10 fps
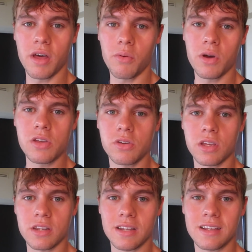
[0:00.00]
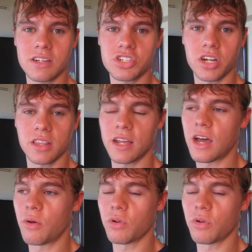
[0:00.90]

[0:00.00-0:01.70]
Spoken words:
That way you can check that out.